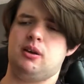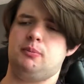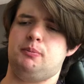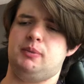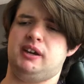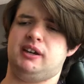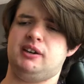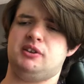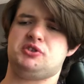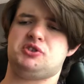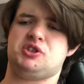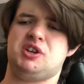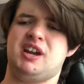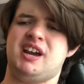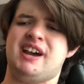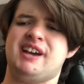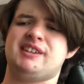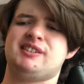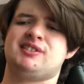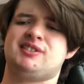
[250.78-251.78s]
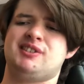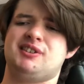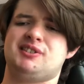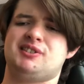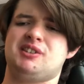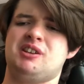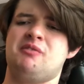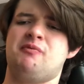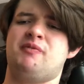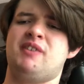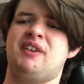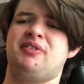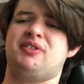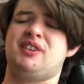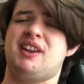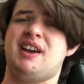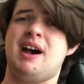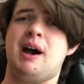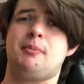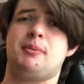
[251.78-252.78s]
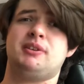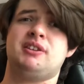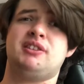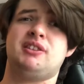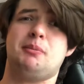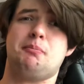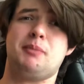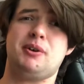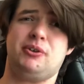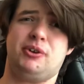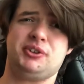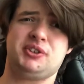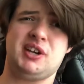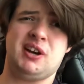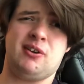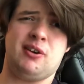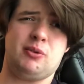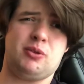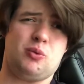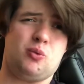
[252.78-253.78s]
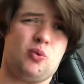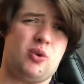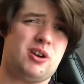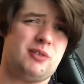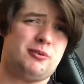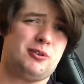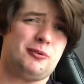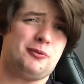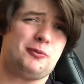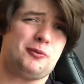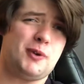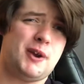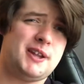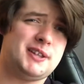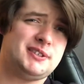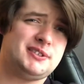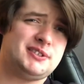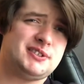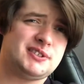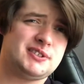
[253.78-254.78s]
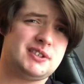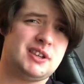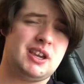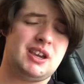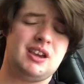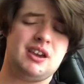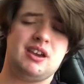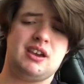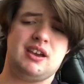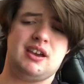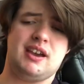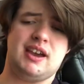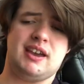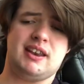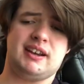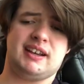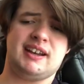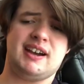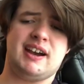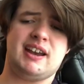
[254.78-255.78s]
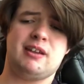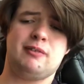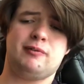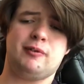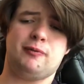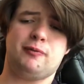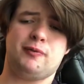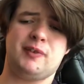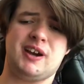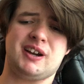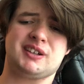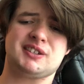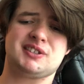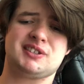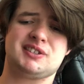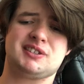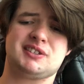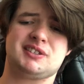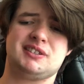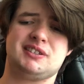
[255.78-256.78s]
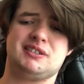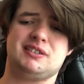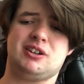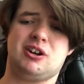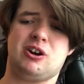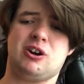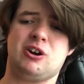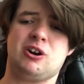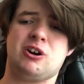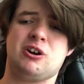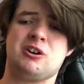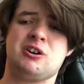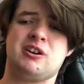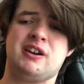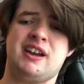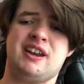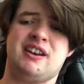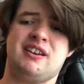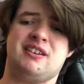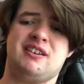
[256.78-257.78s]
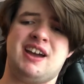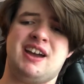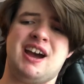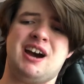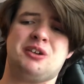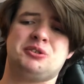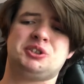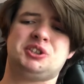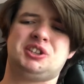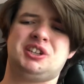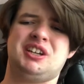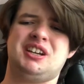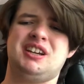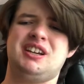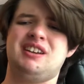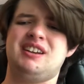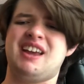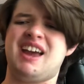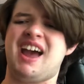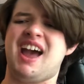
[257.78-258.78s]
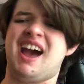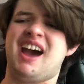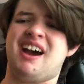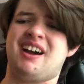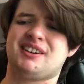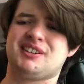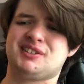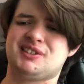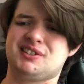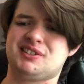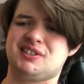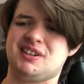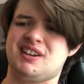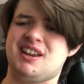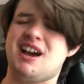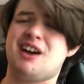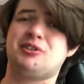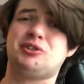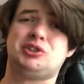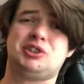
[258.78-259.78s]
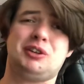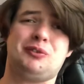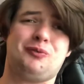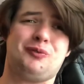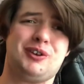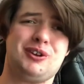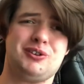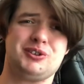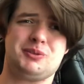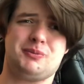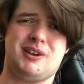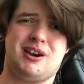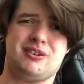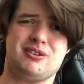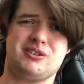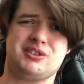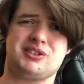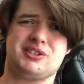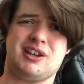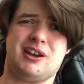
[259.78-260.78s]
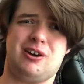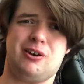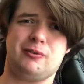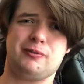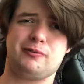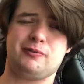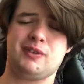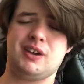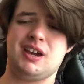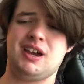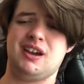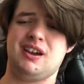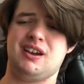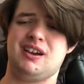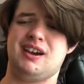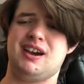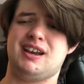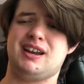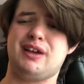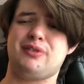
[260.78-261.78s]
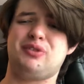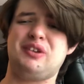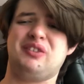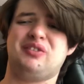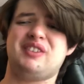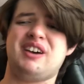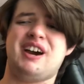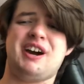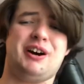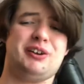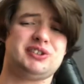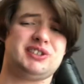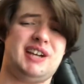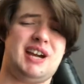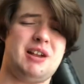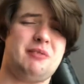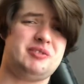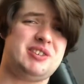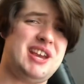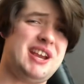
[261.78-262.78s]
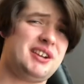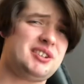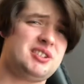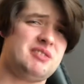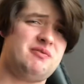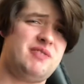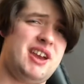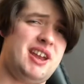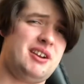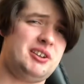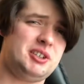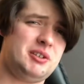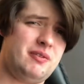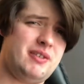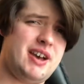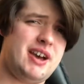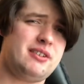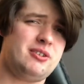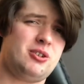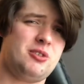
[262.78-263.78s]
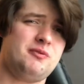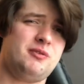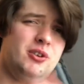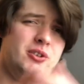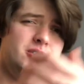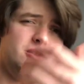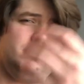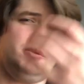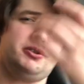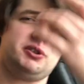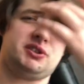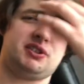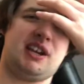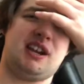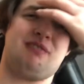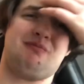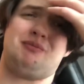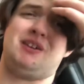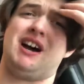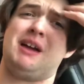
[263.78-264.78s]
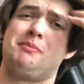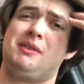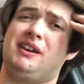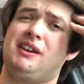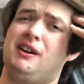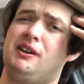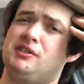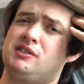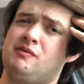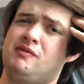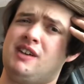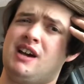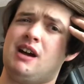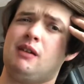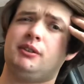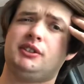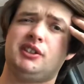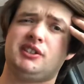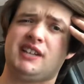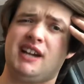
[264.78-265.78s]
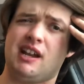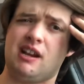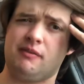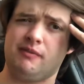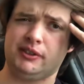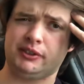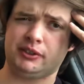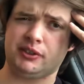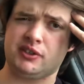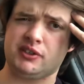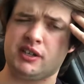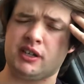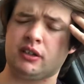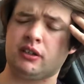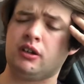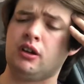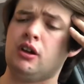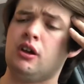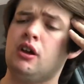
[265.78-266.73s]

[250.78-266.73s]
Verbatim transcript: because she has this event that happened in the military with one of her friends and it kind of affects her and how she acts and how she feels about herself and I think the house kind of takes advantage of that and her vulnerable state of mind because of that, which is kind of interesting.